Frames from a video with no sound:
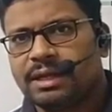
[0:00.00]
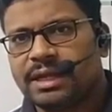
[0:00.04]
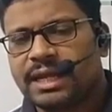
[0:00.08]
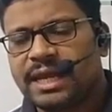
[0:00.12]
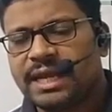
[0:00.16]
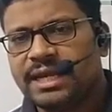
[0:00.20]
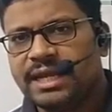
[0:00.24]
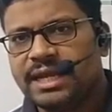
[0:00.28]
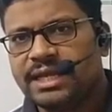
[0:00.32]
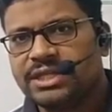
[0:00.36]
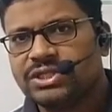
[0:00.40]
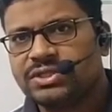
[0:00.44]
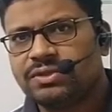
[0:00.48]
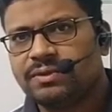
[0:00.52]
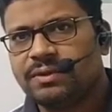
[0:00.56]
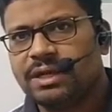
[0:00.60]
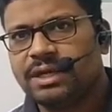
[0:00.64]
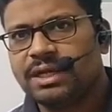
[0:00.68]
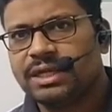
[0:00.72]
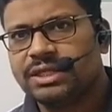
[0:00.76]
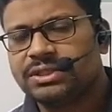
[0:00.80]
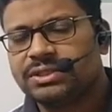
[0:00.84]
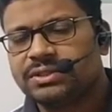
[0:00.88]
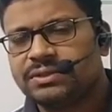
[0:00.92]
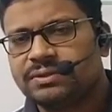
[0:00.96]

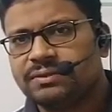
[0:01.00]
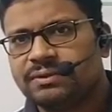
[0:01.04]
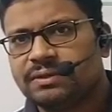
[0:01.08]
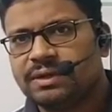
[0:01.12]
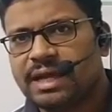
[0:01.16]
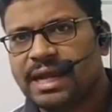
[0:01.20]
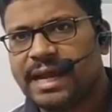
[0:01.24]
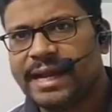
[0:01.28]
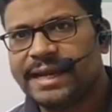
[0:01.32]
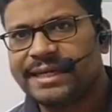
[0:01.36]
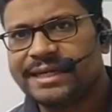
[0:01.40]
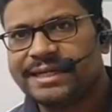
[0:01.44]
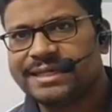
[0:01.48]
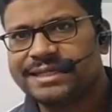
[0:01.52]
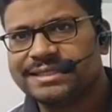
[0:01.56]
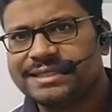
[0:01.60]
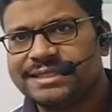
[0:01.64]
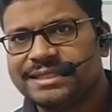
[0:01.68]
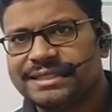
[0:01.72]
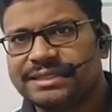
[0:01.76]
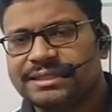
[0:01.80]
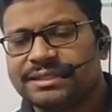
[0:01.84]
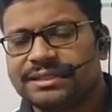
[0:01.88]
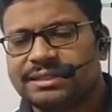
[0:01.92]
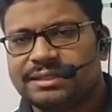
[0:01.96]
NH2NH2,
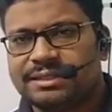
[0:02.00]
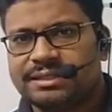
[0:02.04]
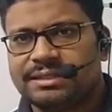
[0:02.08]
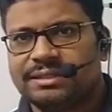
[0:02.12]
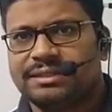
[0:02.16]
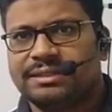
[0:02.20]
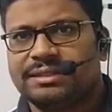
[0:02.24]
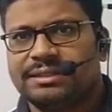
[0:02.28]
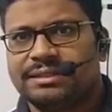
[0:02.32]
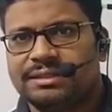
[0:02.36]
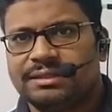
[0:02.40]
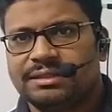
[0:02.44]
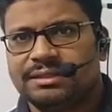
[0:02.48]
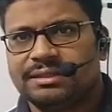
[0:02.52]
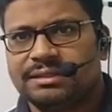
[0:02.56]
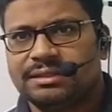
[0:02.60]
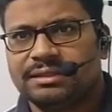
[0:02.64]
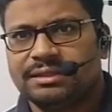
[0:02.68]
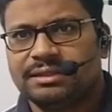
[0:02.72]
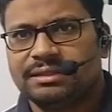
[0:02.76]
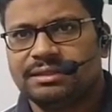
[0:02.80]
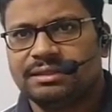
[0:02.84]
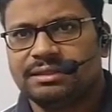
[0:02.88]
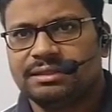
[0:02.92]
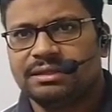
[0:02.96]
hydrogen,
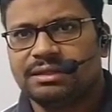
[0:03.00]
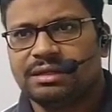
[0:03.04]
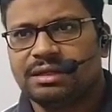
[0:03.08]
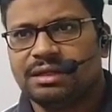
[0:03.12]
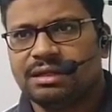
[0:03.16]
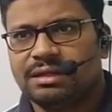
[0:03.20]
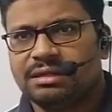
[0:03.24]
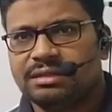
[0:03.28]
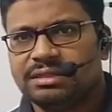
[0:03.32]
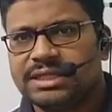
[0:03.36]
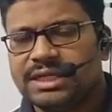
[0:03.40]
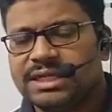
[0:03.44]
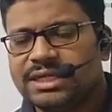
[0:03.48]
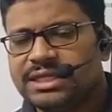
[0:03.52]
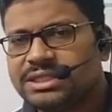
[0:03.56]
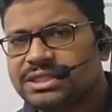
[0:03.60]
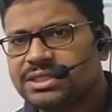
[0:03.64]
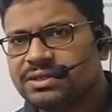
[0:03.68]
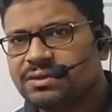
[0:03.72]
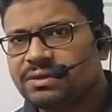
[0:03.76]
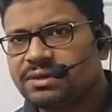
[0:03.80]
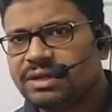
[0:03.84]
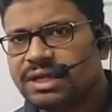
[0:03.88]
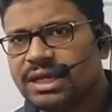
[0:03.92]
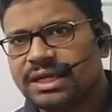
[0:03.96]
Z is
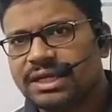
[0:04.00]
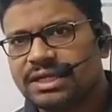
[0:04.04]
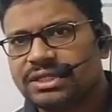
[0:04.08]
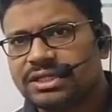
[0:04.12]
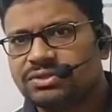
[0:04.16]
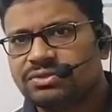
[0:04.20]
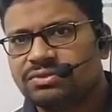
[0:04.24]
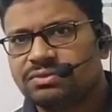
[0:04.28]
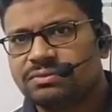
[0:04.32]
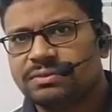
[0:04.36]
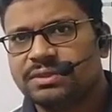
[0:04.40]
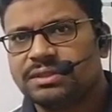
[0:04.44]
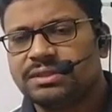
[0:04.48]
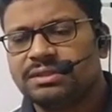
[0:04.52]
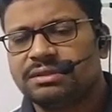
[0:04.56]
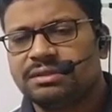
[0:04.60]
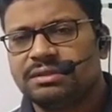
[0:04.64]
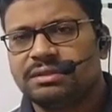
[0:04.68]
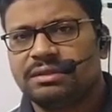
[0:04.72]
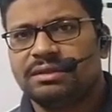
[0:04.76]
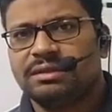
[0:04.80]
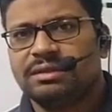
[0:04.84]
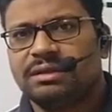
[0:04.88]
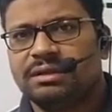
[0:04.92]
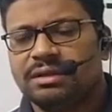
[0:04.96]
equal to NH2,
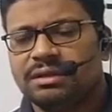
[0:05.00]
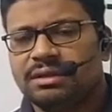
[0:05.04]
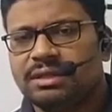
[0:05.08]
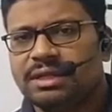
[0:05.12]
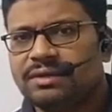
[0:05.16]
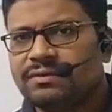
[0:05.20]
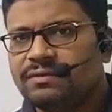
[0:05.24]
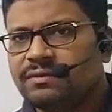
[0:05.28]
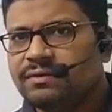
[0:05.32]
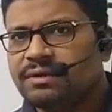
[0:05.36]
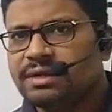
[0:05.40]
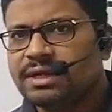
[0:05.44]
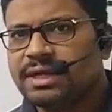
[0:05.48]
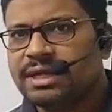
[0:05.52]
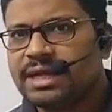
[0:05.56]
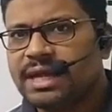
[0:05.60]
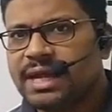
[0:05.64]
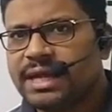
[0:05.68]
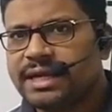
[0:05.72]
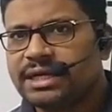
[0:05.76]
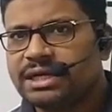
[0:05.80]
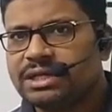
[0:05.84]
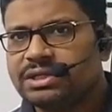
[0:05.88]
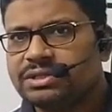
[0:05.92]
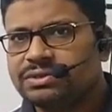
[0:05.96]
then we will get
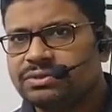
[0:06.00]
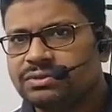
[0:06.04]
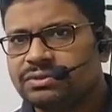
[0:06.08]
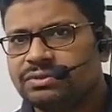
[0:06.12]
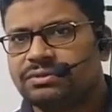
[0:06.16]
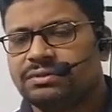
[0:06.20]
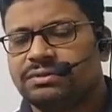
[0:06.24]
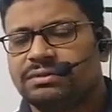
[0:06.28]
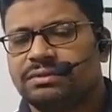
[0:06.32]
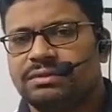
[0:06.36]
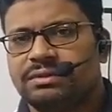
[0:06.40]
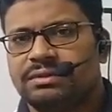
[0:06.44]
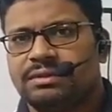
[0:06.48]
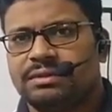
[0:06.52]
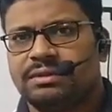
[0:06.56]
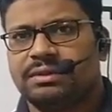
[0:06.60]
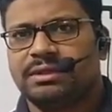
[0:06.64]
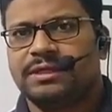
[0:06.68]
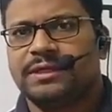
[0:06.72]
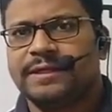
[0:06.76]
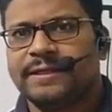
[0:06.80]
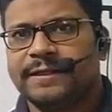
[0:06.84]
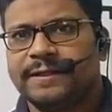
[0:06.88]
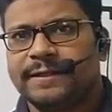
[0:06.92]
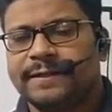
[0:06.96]
hydrogen.
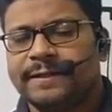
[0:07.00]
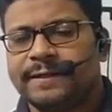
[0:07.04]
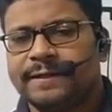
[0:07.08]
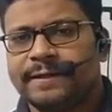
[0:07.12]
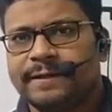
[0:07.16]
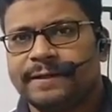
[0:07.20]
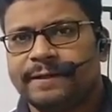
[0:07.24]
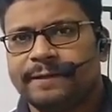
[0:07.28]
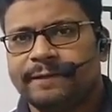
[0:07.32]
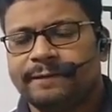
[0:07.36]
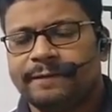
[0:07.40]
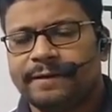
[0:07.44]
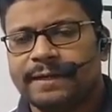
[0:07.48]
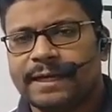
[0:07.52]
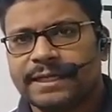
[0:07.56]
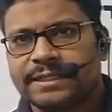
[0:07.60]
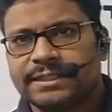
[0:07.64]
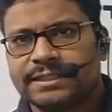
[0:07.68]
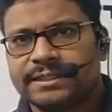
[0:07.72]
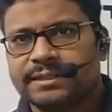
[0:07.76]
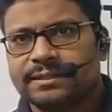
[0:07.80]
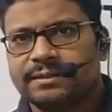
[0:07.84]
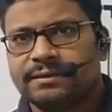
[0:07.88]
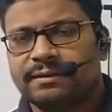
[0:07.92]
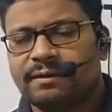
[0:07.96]

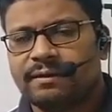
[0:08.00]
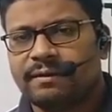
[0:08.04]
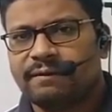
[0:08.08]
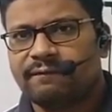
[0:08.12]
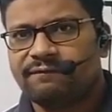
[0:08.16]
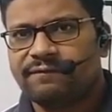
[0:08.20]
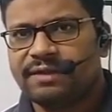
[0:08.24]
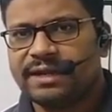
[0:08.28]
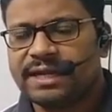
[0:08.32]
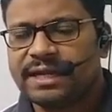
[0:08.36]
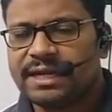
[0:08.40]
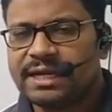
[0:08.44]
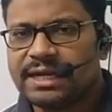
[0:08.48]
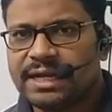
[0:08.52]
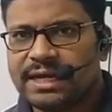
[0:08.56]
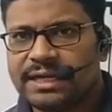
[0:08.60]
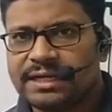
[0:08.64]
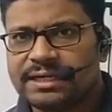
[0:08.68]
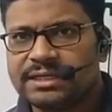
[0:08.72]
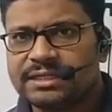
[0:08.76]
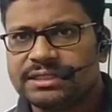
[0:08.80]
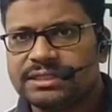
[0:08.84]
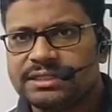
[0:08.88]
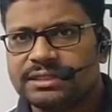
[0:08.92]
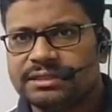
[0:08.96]
Next, phenyl
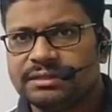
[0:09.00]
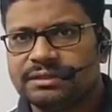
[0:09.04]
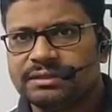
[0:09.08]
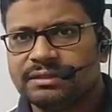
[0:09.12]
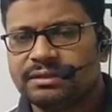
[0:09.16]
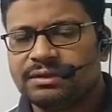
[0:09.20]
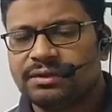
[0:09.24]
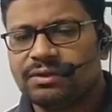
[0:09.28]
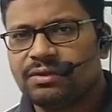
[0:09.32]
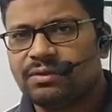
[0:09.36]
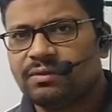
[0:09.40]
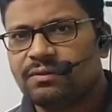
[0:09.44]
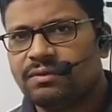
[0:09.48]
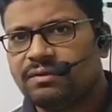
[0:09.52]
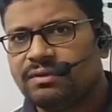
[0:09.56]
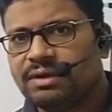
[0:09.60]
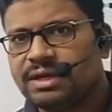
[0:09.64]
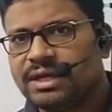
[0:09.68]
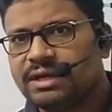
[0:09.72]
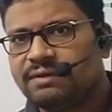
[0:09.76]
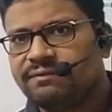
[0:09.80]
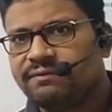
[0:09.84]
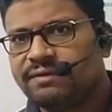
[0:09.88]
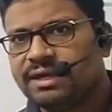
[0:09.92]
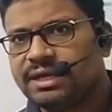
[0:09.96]
hydrogen, we will
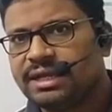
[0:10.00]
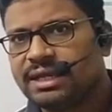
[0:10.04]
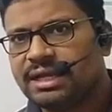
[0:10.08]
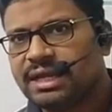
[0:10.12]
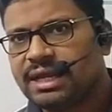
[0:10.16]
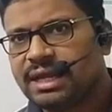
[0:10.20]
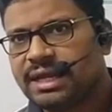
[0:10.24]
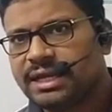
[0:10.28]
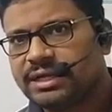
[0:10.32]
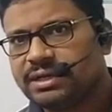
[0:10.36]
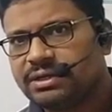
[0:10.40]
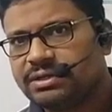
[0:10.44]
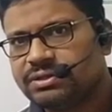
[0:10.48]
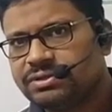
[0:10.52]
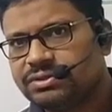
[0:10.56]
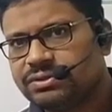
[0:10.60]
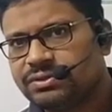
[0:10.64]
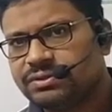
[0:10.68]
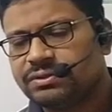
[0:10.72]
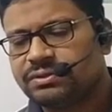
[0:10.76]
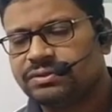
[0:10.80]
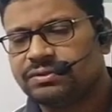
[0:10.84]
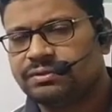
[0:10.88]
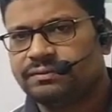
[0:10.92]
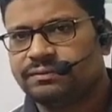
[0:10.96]
get phenyl
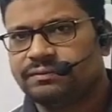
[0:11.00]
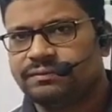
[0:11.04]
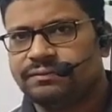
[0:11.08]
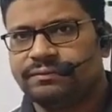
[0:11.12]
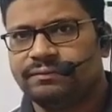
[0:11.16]
hydrogen.